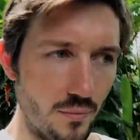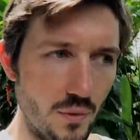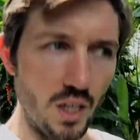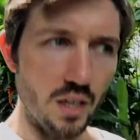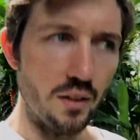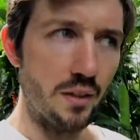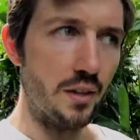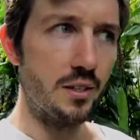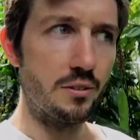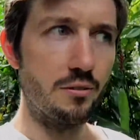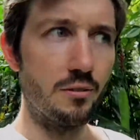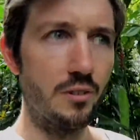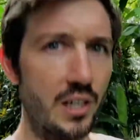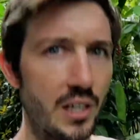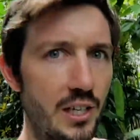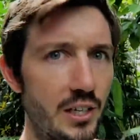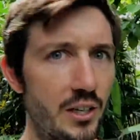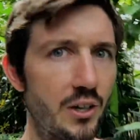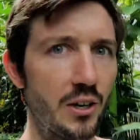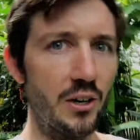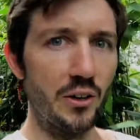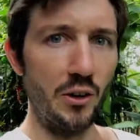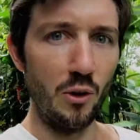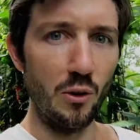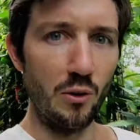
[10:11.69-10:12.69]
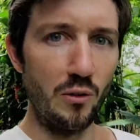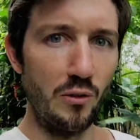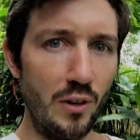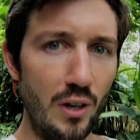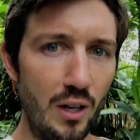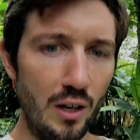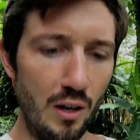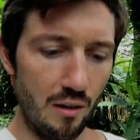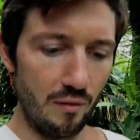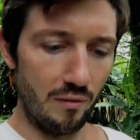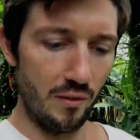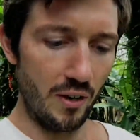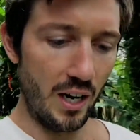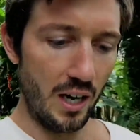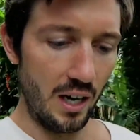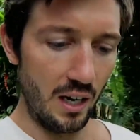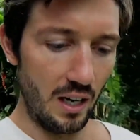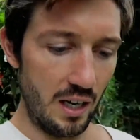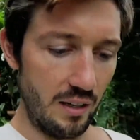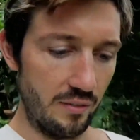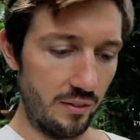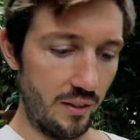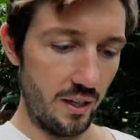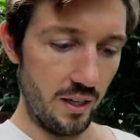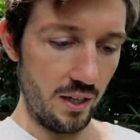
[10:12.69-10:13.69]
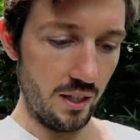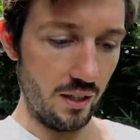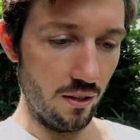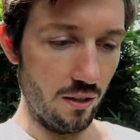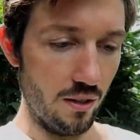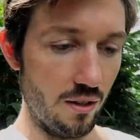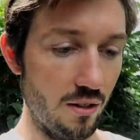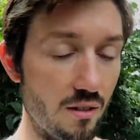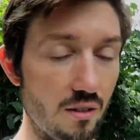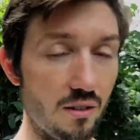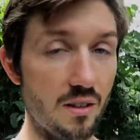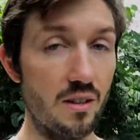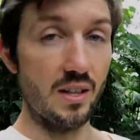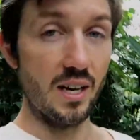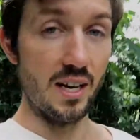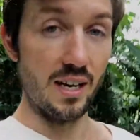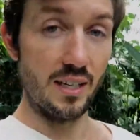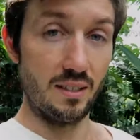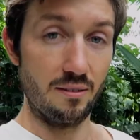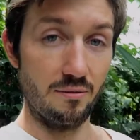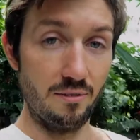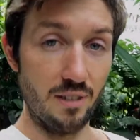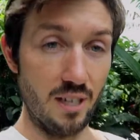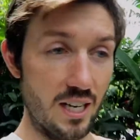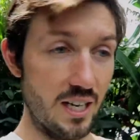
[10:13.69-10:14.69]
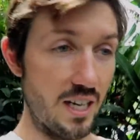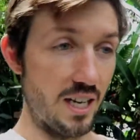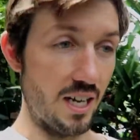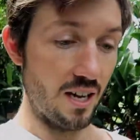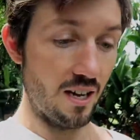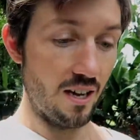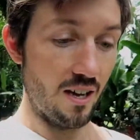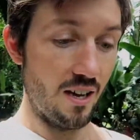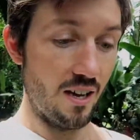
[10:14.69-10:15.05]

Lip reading: and there's really not an awful lot of nightlife going on. Not that that's really